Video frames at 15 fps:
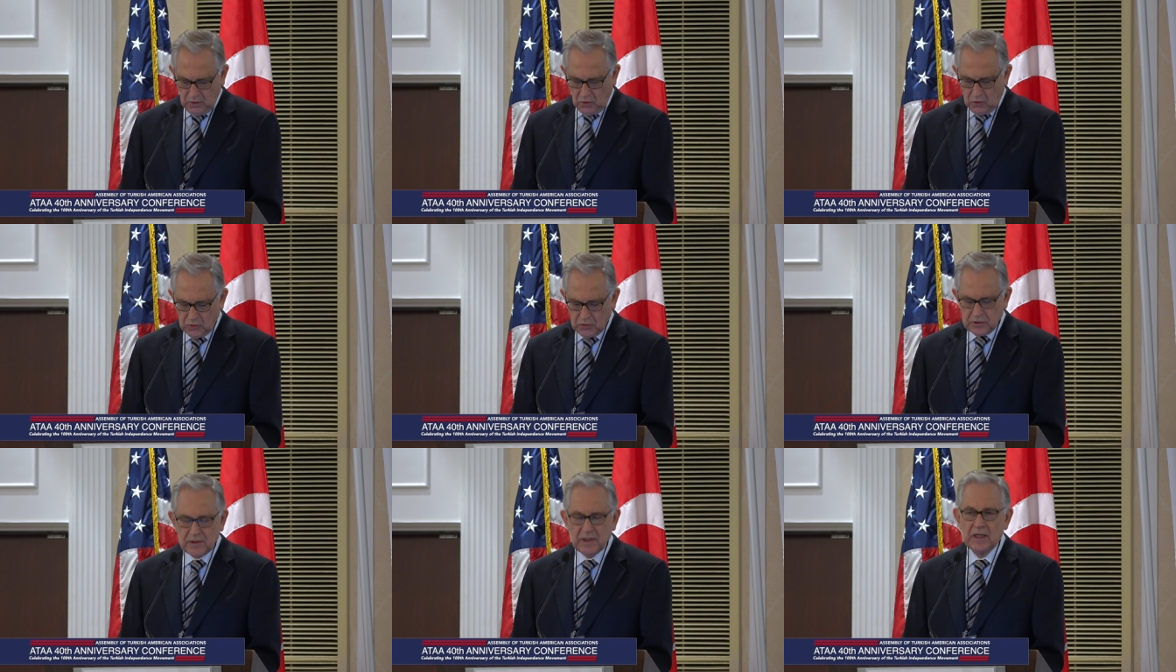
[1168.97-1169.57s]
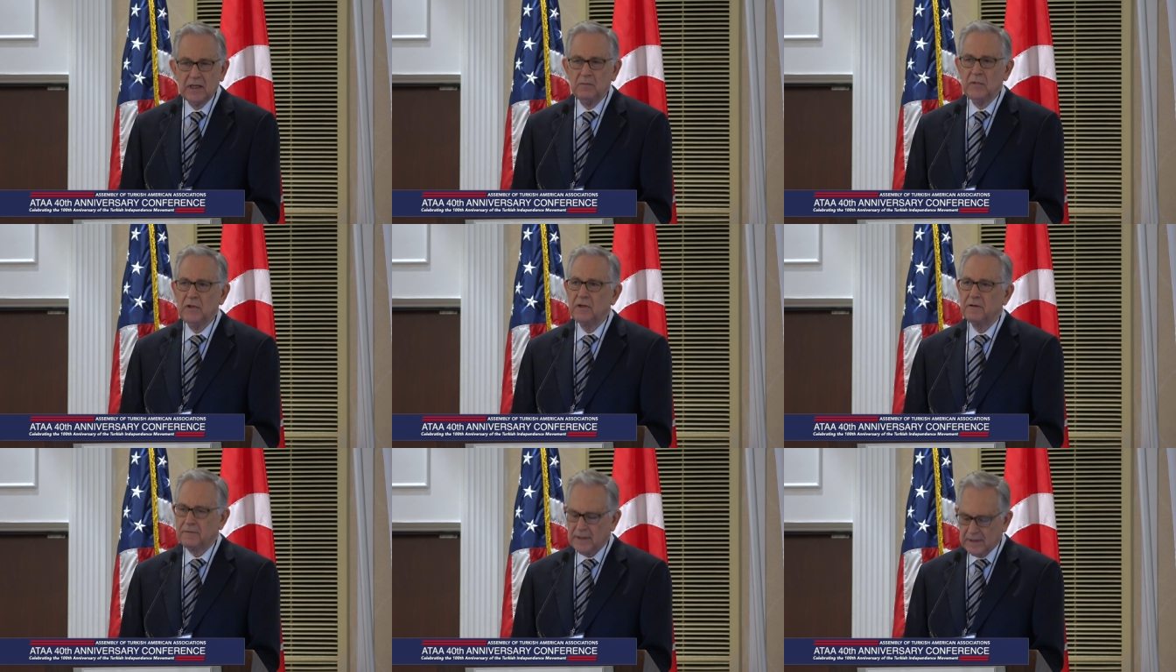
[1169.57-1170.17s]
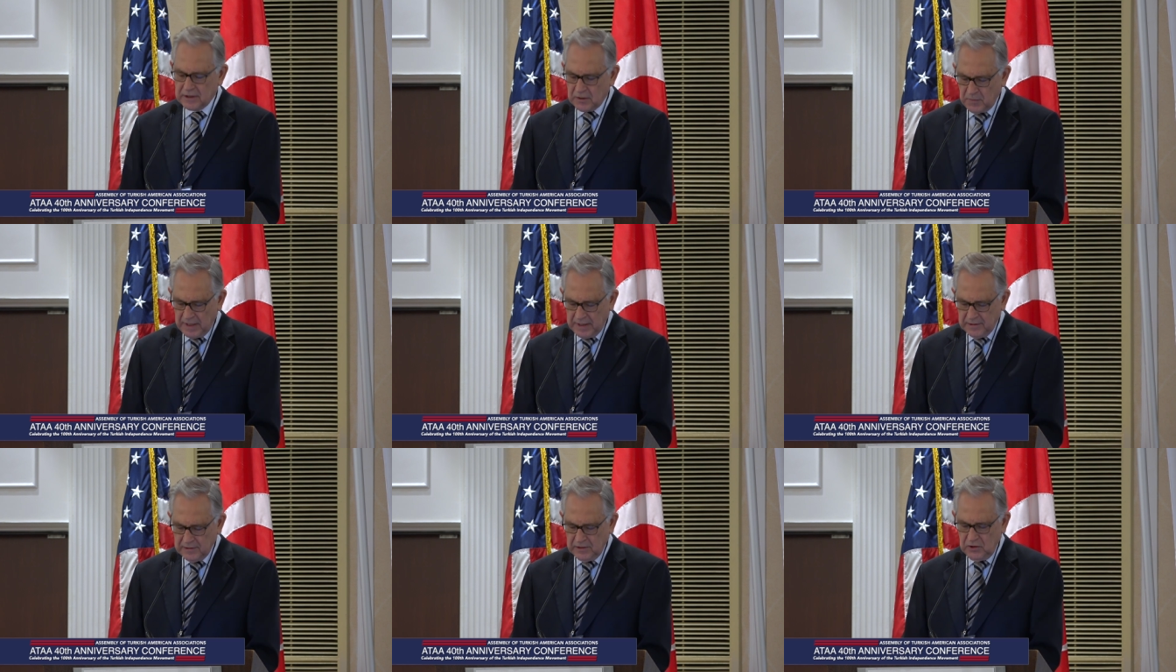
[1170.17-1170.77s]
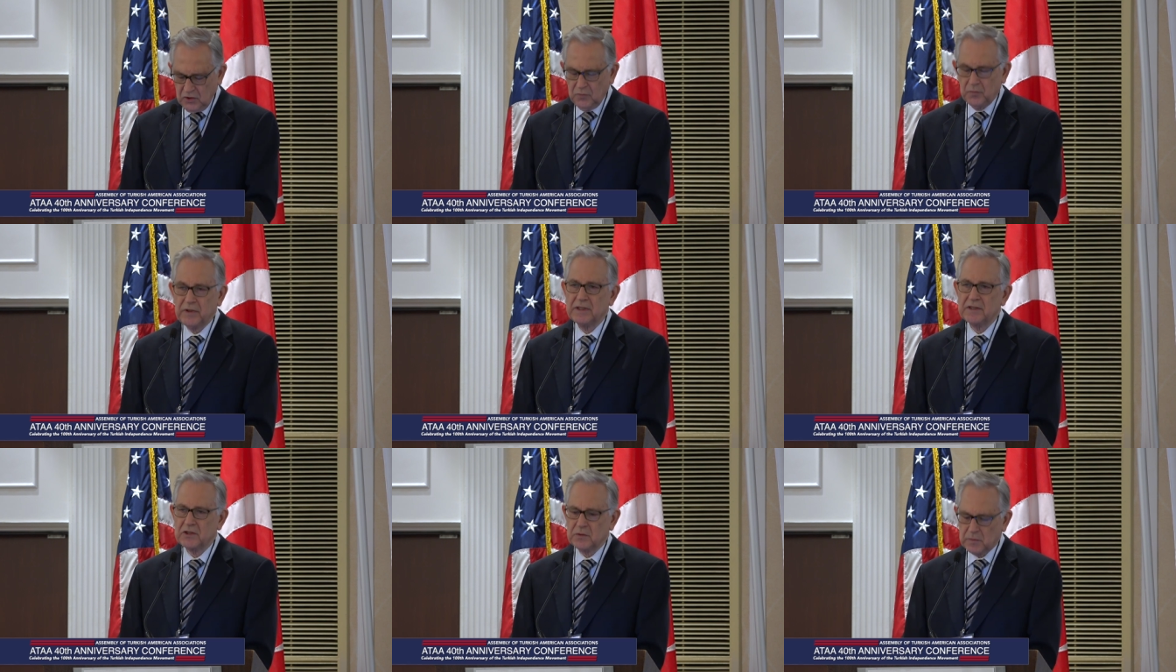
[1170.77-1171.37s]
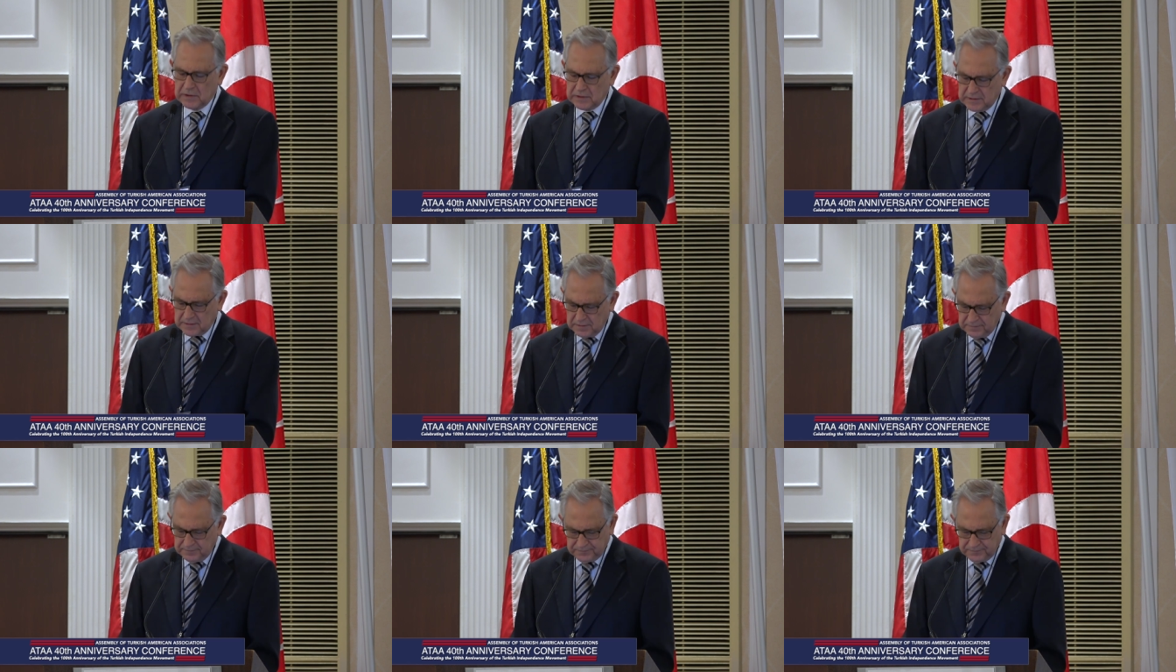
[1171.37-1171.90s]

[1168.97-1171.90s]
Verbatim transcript: on the same fundamental principles.